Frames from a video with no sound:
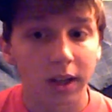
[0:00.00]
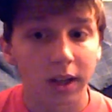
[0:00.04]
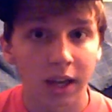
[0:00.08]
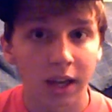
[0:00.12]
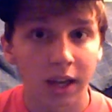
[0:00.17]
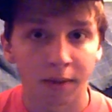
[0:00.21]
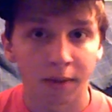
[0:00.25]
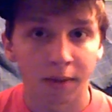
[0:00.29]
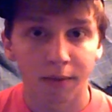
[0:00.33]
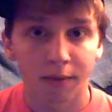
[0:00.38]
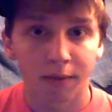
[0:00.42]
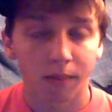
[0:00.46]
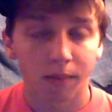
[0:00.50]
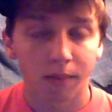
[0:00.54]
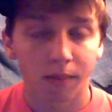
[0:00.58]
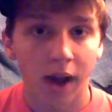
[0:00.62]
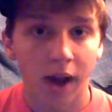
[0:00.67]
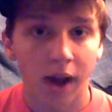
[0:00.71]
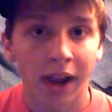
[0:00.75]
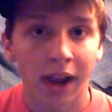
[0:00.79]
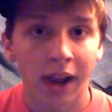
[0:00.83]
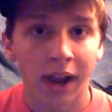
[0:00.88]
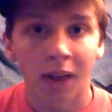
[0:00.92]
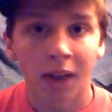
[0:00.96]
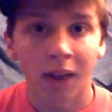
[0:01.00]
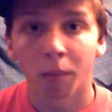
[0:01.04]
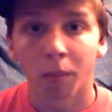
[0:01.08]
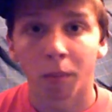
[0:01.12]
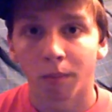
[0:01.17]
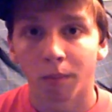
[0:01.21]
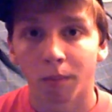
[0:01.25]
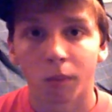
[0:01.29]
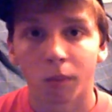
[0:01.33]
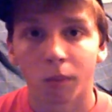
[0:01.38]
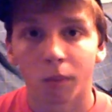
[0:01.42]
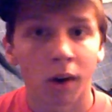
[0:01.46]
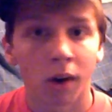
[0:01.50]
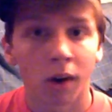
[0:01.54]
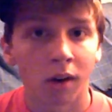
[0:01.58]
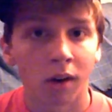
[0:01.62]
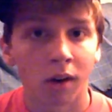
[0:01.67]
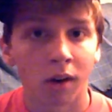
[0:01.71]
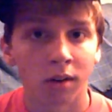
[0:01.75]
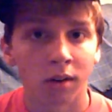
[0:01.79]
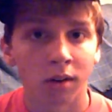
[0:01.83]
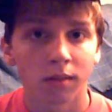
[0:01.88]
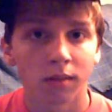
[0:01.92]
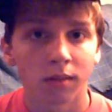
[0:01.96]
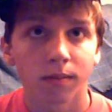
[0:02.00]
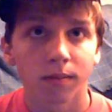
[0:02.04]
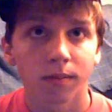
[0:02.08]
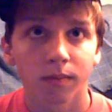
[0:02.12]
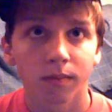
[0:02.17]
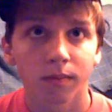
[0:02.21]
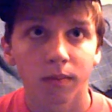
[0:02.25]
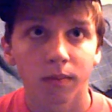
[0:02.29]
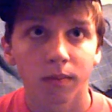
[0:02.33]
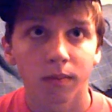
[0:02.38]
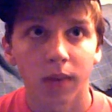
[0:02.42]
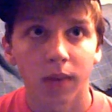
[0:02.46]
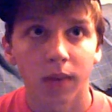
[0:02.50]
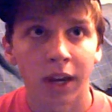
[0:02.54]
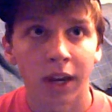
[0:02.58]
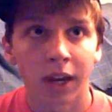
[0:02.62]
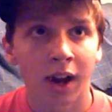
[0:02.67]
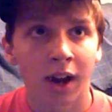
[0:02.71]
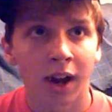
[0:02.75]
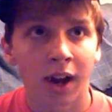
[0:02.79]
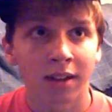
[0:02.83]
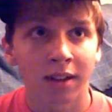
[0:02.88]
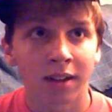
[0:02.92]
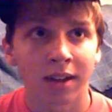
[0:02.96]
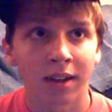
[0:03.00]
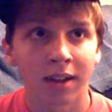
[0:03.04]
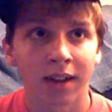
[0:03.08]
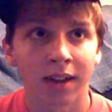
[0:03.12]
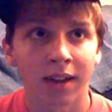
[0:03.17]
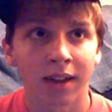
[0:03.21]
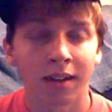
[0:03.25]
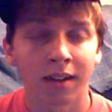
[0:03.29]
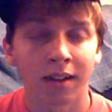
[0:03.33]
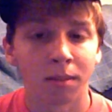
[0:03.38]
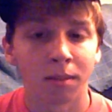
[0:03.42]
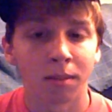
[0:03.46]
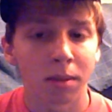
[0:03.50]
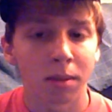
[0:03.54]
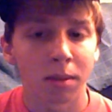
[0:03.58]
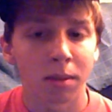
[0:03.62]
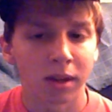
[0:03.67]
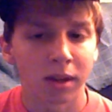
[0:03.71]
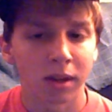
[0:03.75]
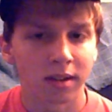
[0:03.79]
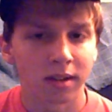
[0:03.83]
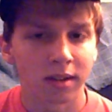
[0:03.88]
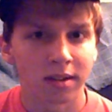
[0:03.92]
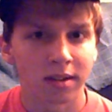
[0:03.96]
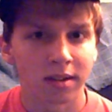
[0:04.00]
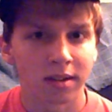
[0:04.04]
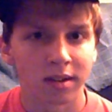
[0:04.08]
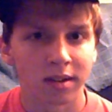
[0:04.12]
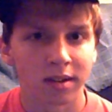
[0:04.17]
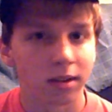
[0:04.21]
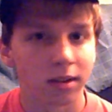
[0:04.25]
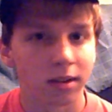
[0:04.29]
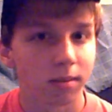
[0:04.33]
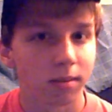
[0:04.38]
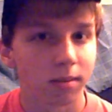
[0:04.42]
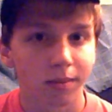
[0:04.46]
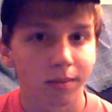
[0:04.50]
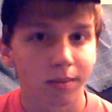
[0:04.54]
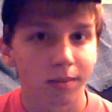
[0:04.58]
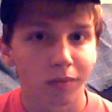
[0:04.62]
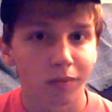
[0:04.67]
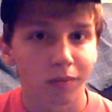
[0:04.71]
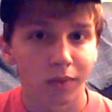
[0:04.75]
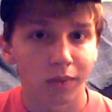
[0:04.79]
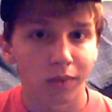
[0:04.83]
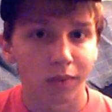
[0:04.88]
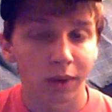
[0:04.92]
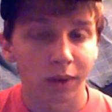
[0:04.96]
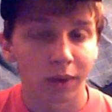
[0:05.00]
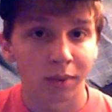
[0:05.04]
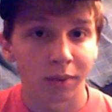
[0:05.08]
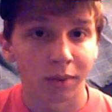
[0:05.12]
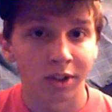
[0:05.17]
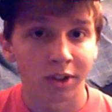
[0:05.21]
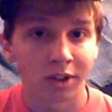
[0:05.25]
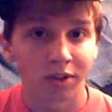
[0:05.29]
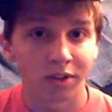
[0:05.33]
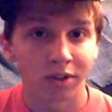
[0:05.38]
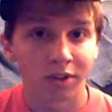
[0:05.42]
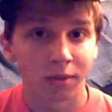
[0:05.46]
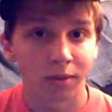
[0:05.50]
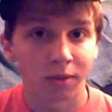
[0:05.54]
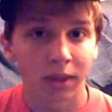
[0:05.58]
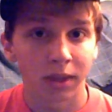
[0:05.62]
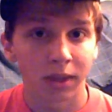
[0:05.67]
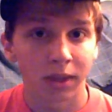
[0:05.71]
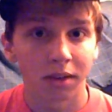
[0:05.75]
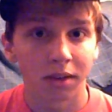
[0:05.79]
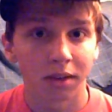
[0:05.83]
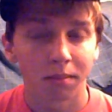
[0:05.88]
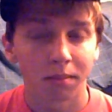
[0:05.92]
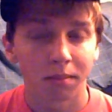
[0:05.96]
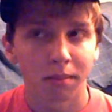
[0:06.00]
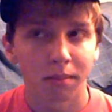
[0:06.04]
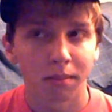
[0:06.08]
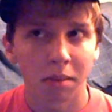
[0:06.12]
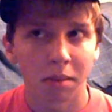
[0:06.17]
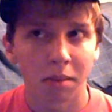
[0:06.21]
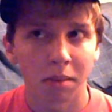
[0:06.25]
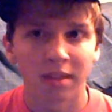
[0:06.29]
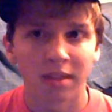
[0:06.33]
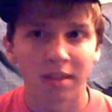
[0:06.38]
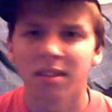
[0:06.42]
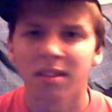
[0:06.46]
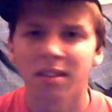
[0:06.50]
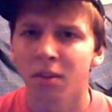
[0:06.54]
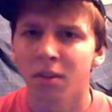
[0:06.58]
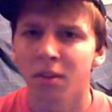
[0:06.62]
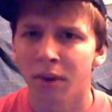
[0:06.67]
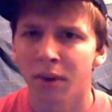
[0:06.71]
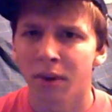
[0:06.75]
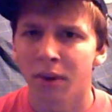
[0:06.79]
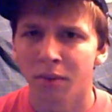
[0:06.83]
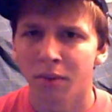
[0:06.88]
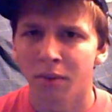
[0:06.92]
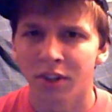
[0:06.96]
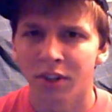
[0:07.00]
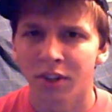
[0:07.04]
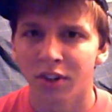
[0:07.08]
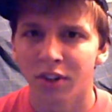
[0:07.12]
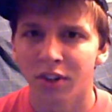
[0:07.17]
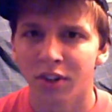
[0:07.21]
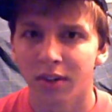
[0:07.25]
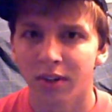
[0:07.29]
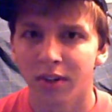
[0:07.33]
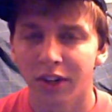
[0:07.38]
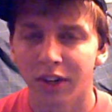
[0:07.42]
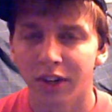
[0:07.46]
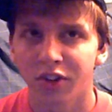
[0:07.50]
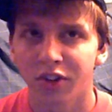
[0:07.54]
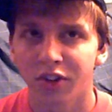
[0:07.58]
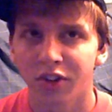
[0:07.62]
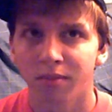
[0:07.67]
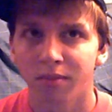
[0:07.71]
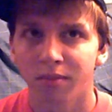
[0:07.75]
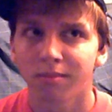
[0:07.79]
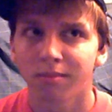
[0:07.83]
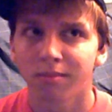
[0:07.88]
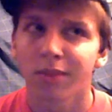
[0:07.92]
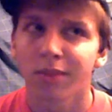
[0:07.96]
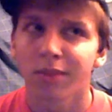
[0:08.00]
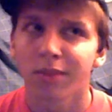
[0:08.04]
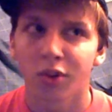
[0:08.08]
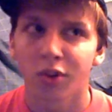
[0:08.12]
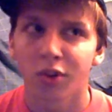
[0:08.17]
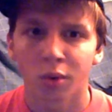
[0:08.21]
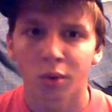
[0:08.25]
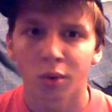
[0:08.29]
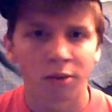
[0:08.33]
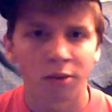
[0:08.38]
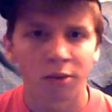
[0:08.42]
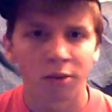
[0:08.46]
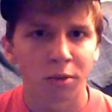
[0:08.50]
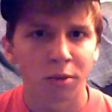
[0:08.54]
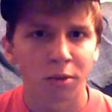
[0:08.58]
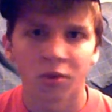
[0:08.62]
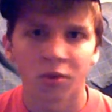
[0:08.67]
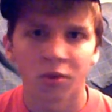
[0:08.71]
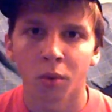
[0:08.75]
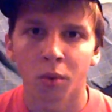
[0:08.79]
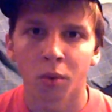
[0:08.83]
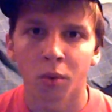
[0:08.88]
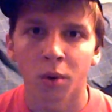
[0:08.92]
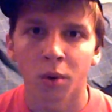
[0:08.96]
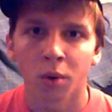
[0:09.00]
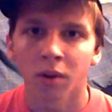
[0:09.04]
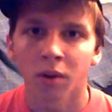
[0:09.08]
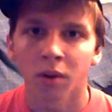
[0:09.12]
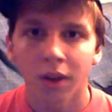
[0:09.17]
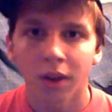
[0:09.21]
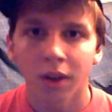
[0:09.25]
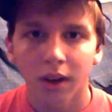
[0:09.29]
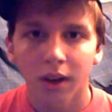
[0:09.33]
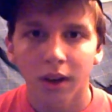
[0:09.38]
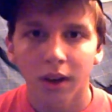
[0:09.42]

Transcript: if I am wrong and God is like that, then maybe this isn't the right religion for me. Maybe this isn't the right religion that controls most of the world.